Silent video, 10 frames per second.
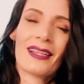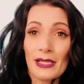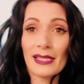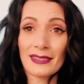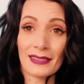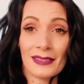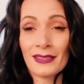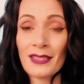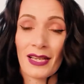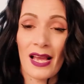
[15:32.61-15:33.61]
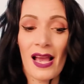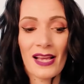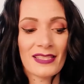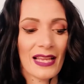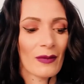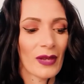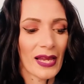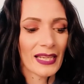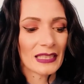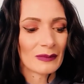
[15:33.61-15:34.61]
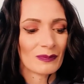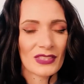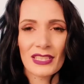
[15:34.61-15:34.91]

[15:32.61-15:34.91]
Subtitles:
You listen, I sound like,